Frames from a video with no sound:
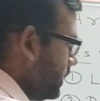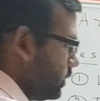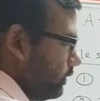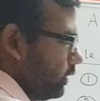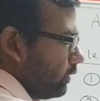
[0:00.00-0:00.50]

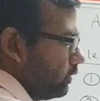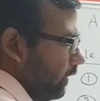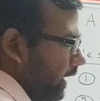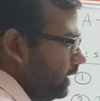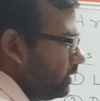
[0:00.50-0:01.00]
So if you have to
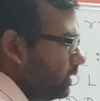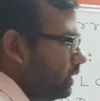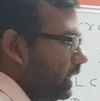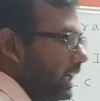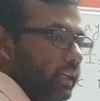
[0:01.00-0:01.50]
find
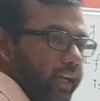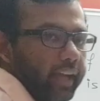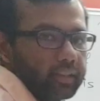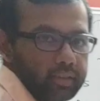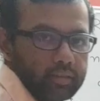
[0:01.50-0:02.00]
the
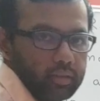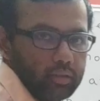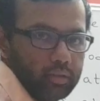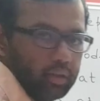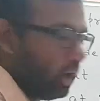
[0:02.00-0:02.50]
index
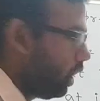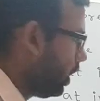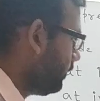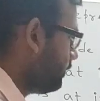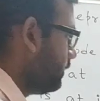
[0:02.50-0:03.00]

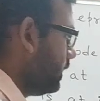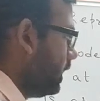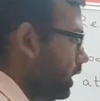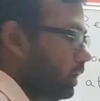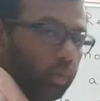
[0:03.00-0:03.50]
of
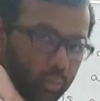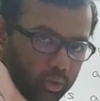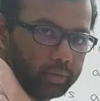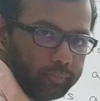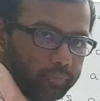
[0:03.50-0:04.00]
a node,